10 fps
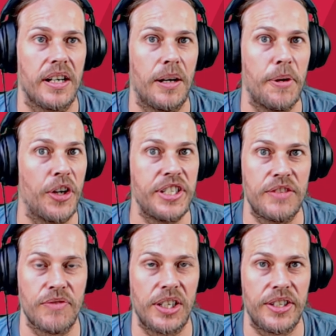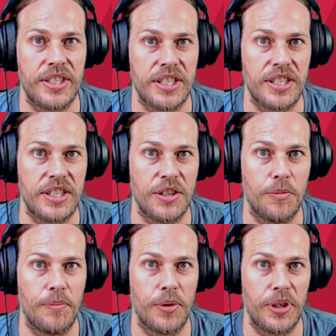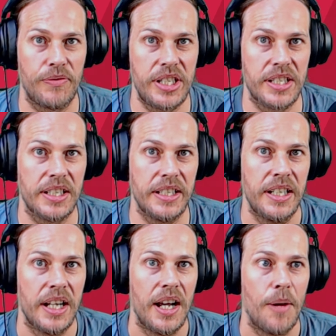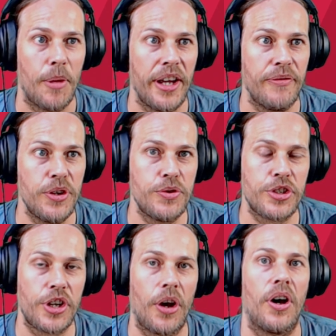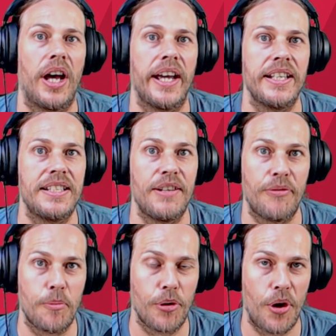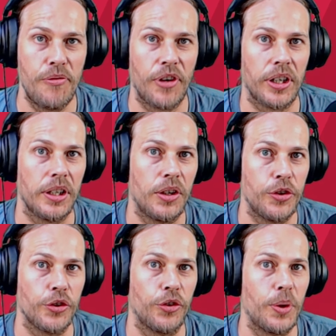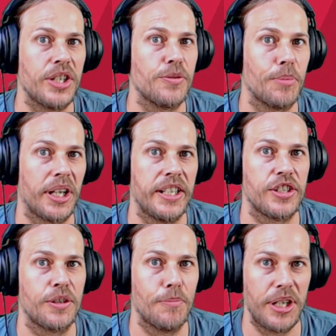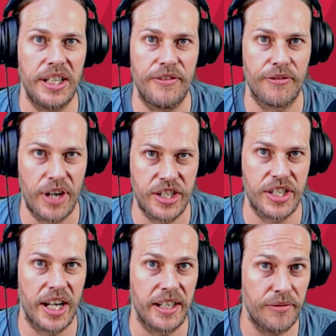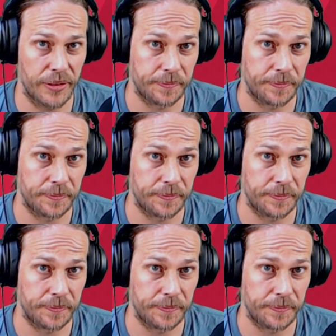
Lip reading: I mean, I didn't realise this until pretty recently, but if you start a different profile on your Switch and play as a completely fresh save,